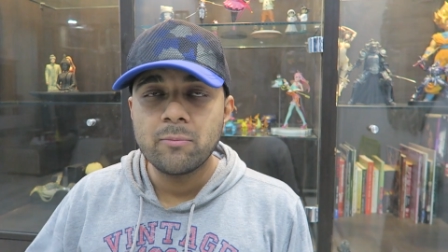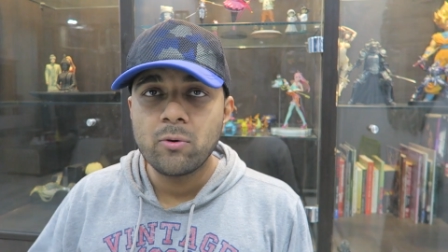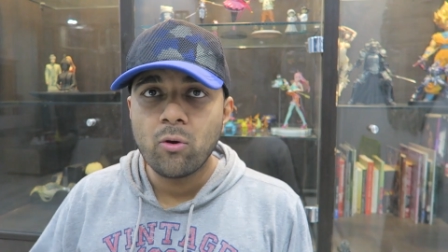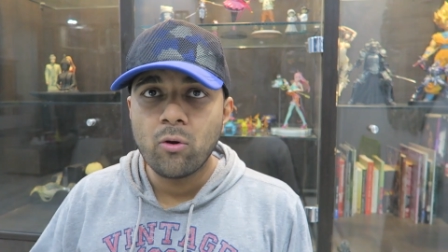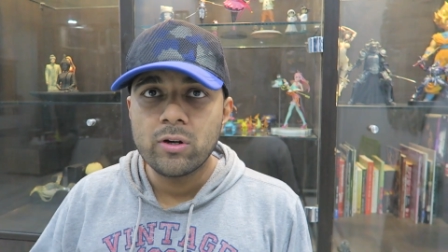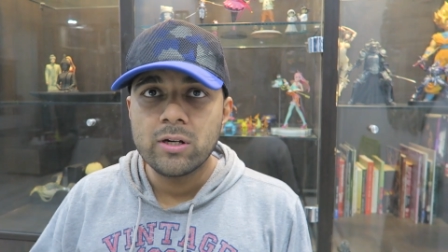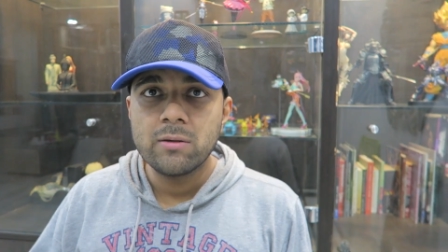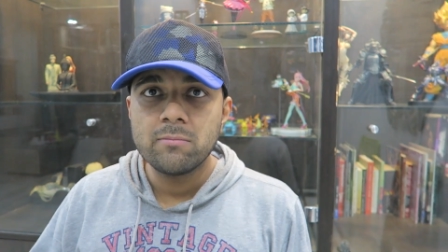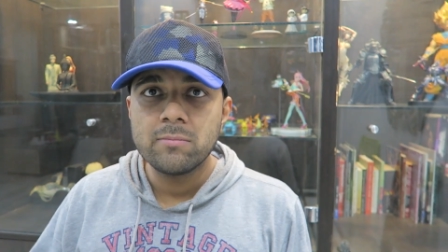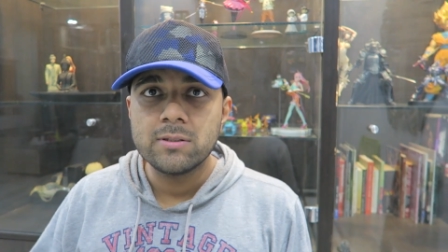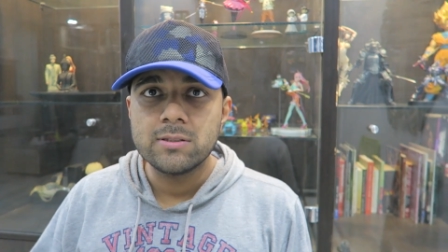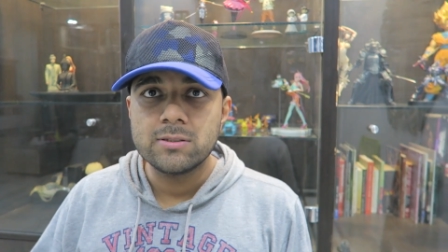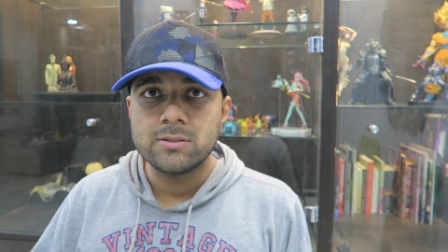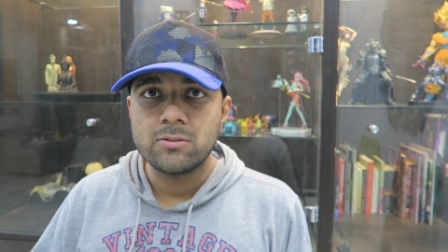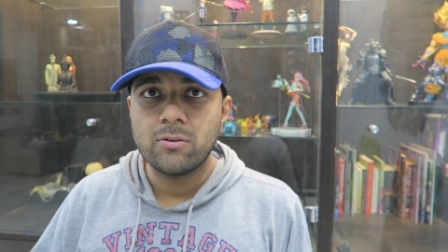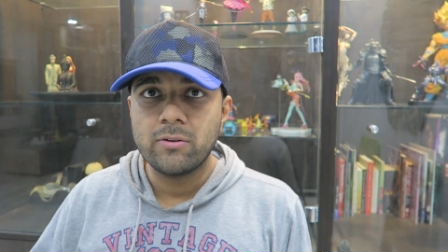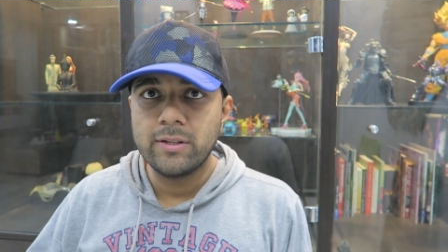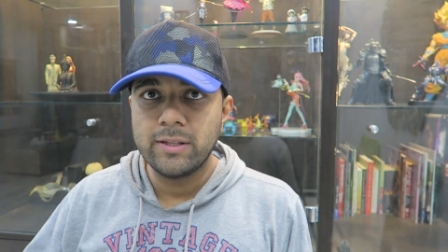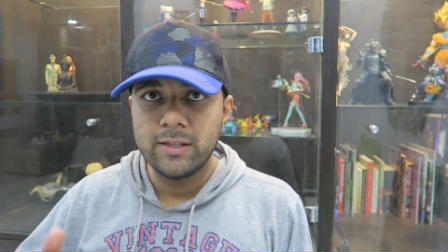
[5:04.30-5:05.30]
some wrong
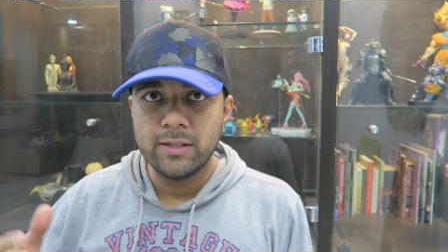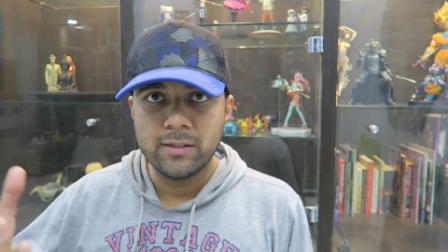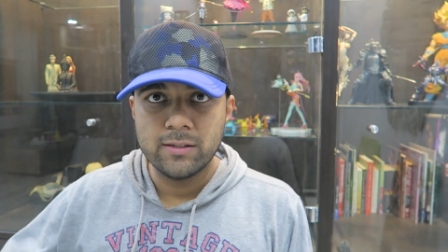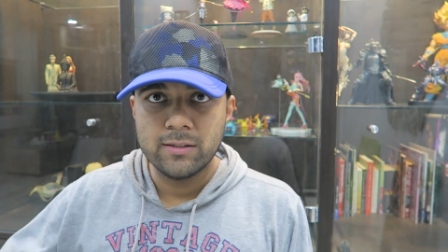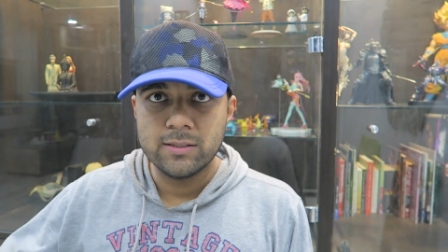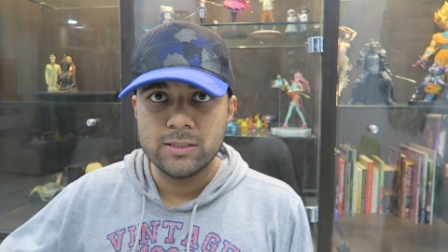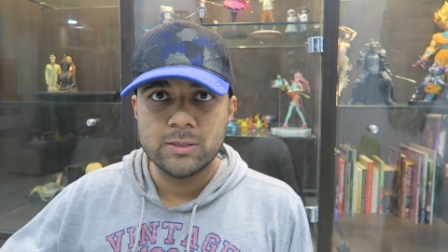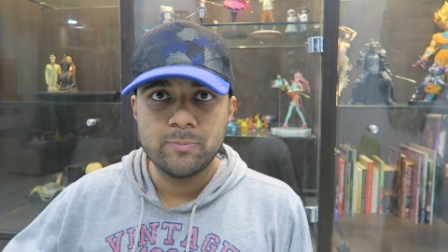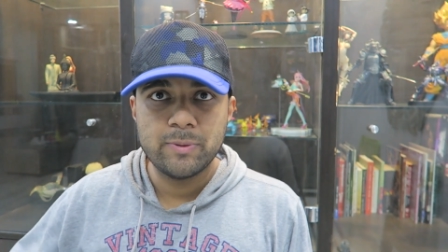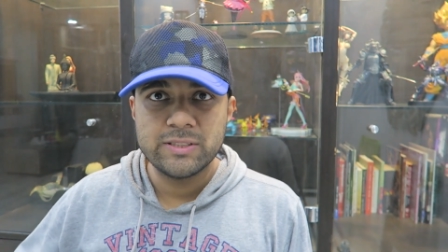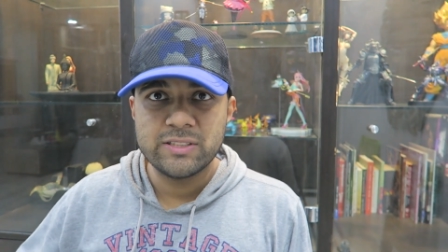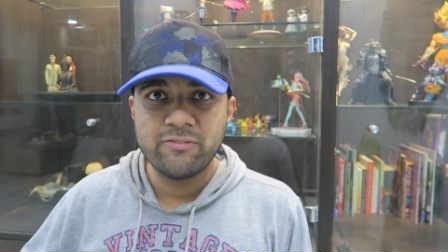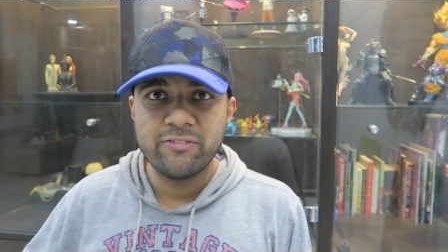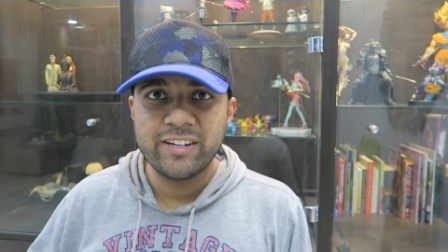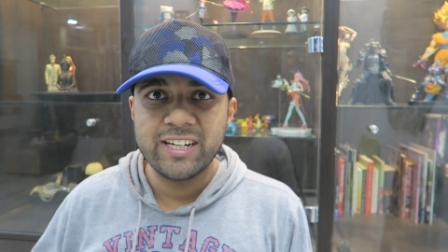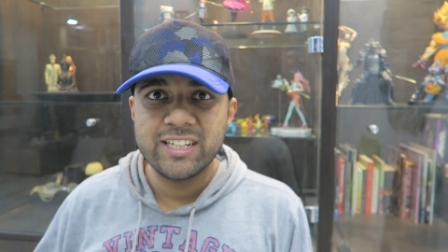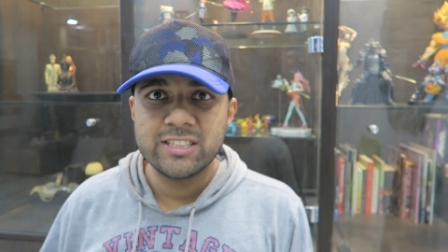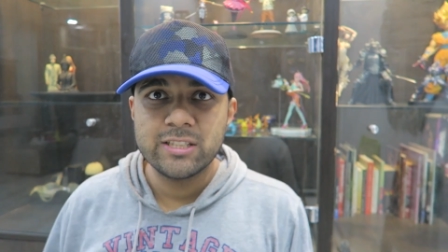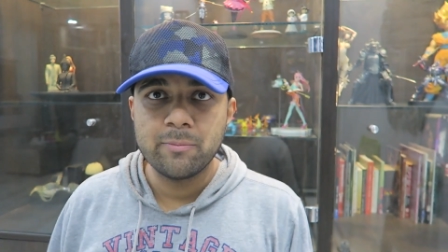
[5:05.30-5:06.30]
numbers on their
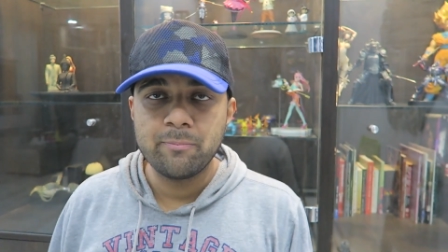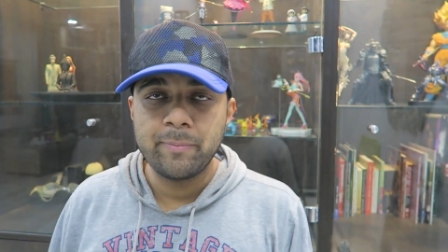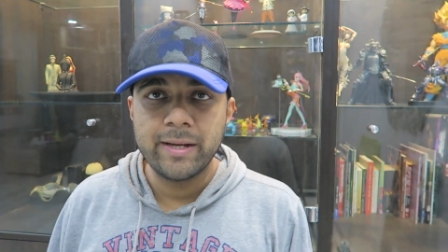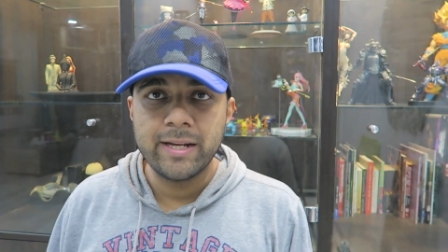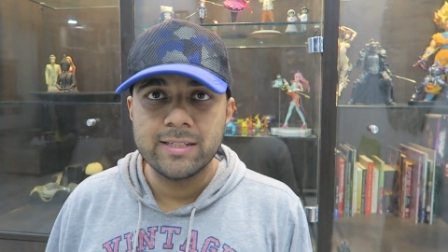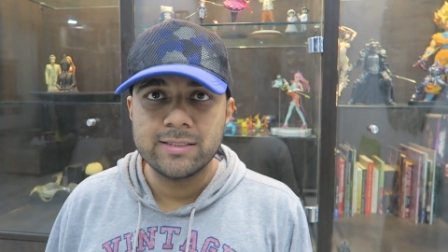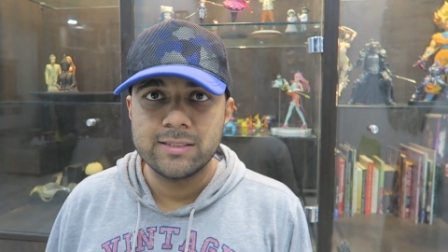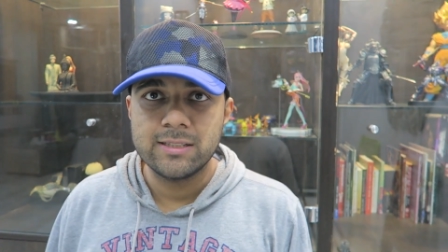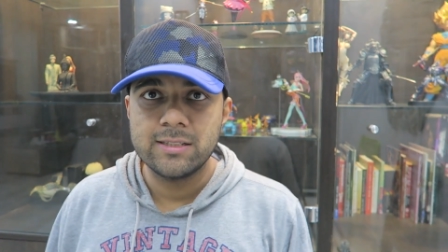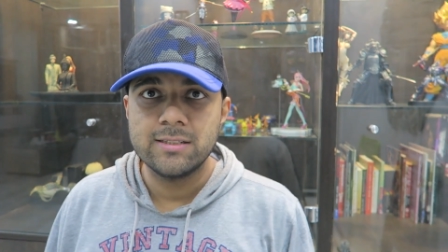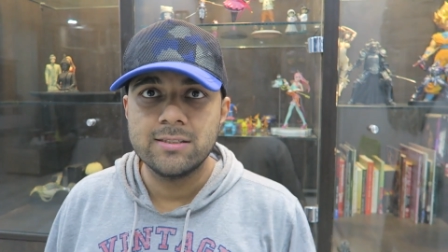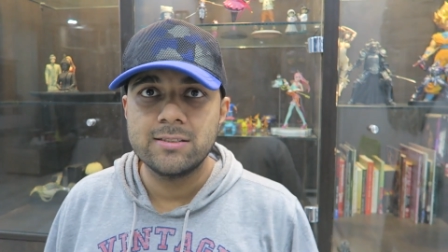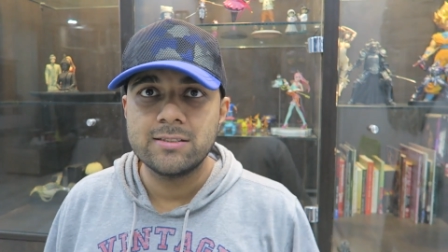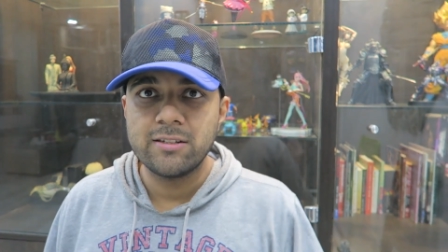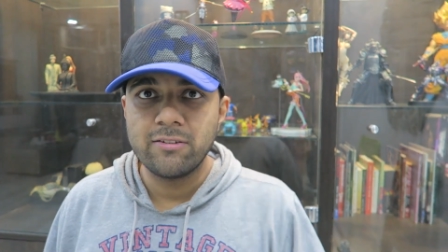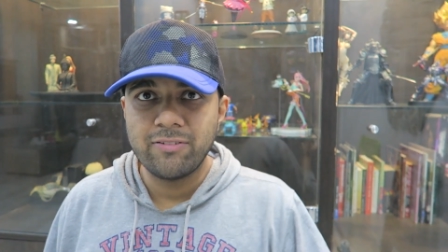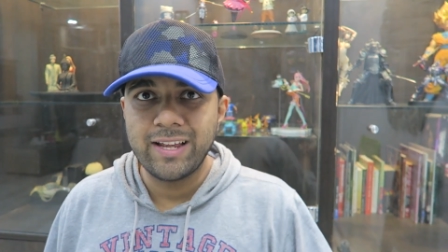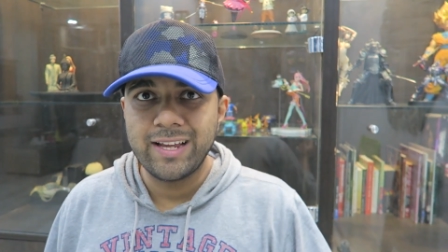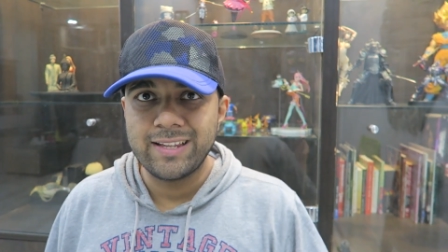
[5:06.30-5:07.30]
specification page and
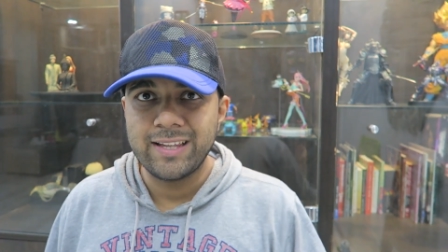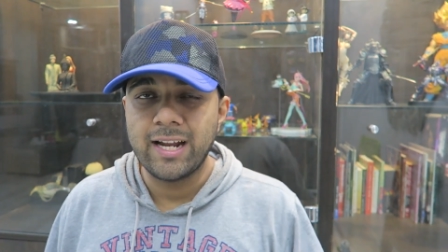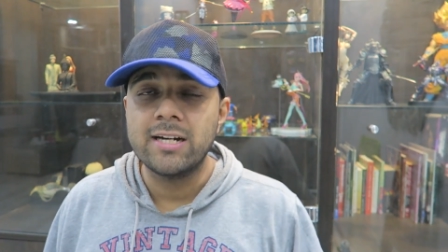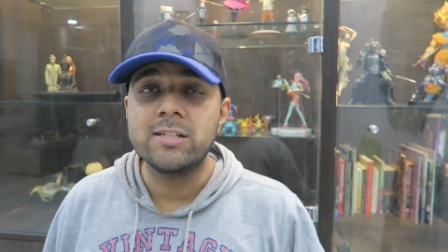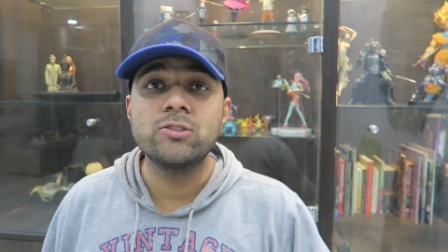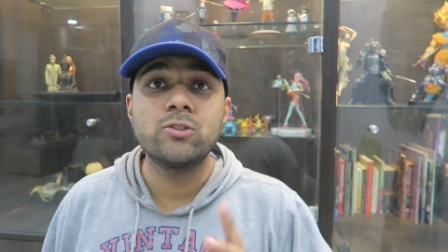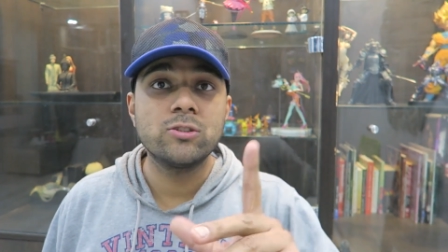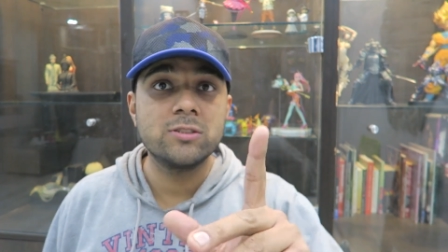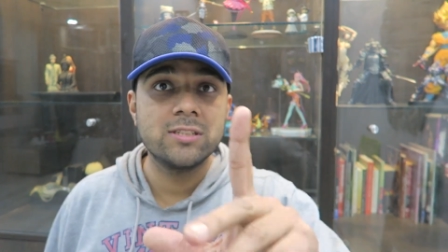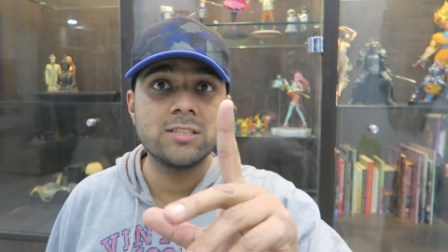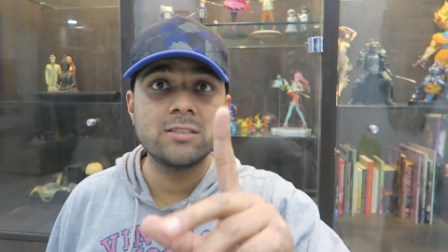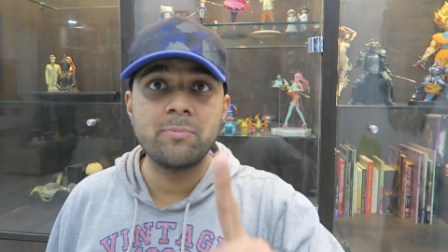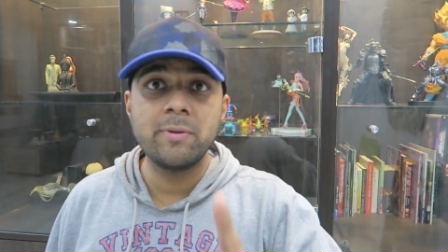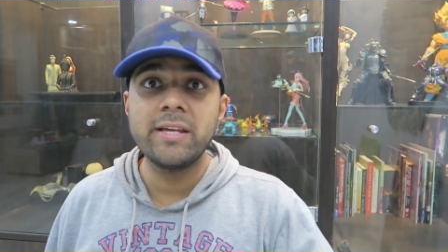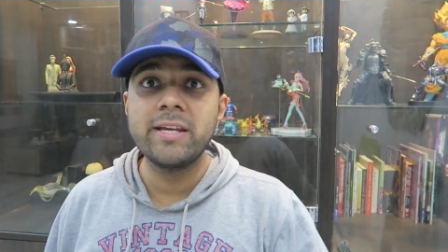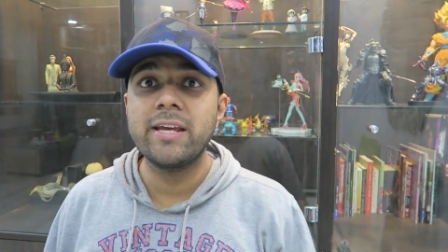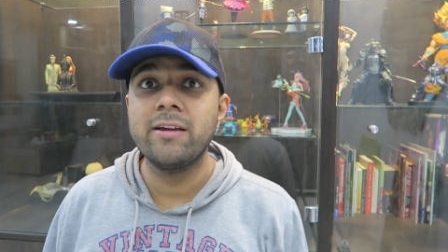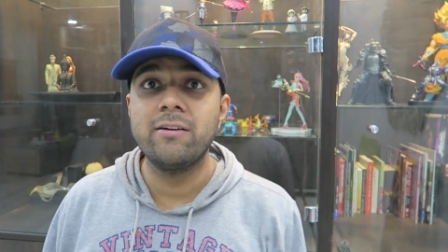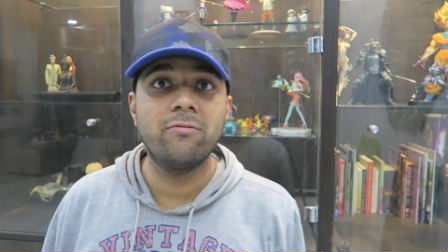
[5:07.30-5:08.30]
stuff like that, so just
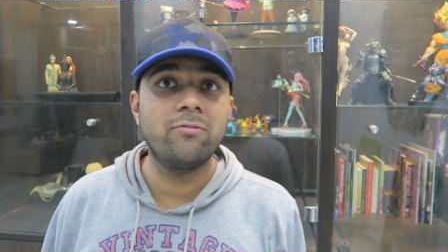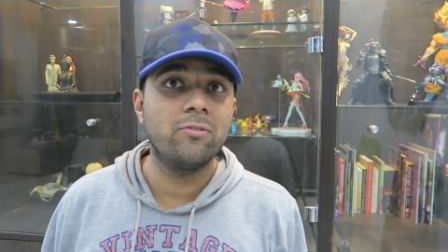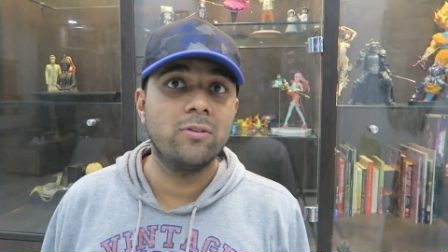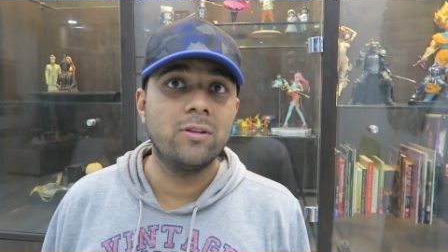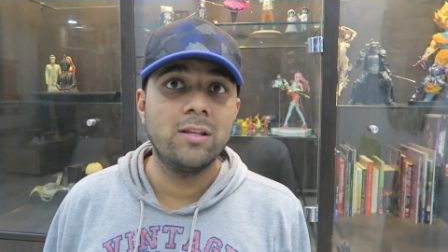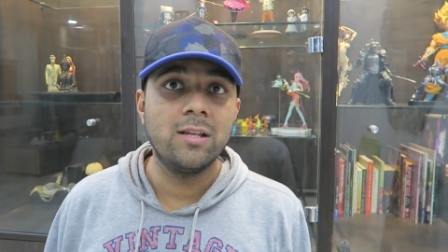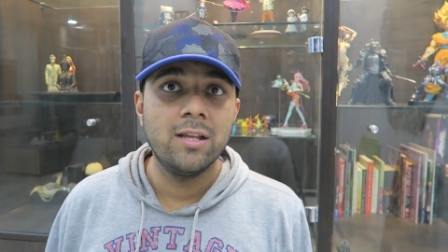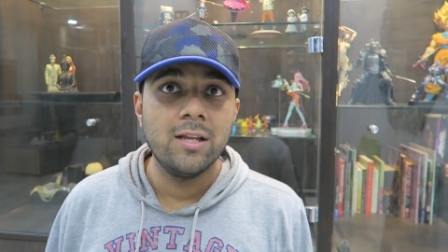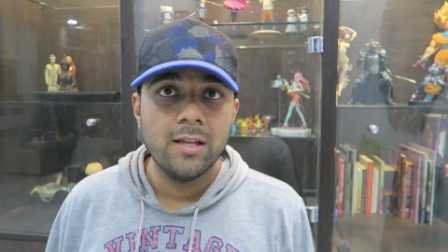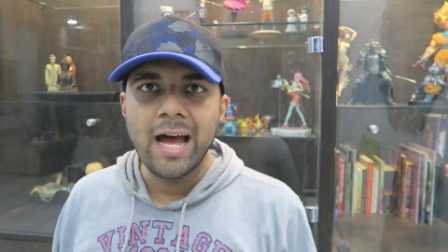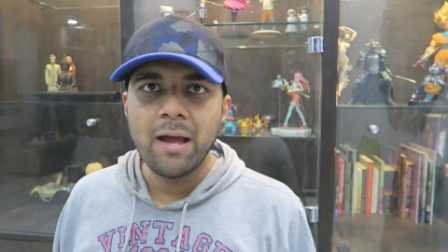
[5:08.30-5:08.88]
be careful.